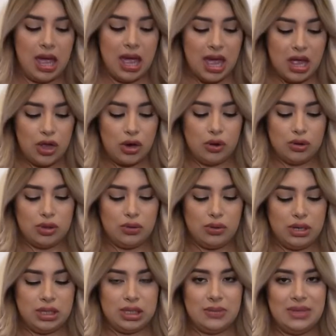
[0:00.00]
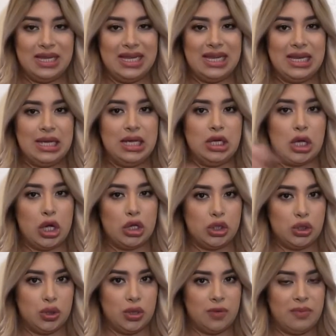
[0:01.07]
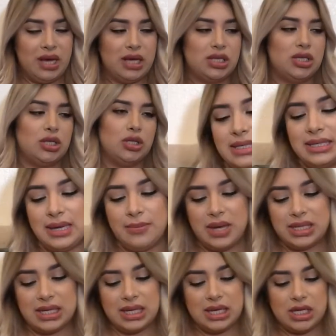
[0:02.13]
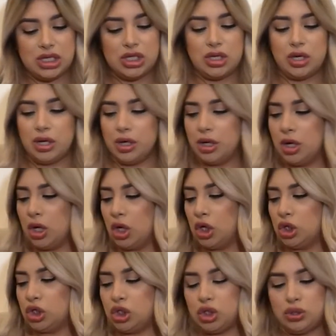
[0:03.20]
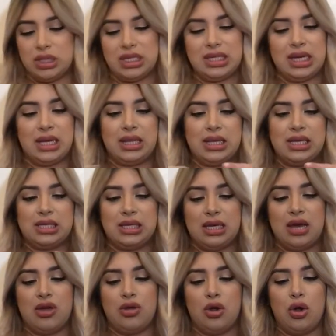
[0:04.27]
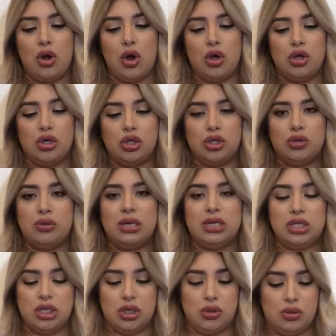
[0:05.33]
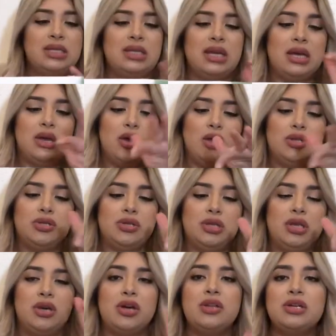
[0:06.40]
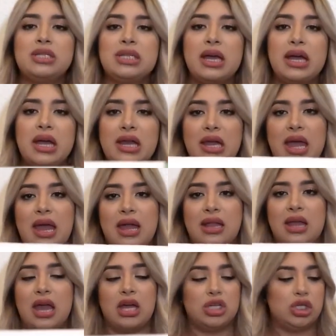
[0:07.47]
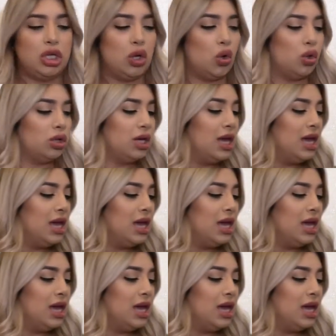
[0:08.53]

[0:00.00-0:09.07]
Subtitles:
and you're also going to be needing toothpicks. It makes it easier to stick these together. All you do is you stick it onto the other side and they actually hold.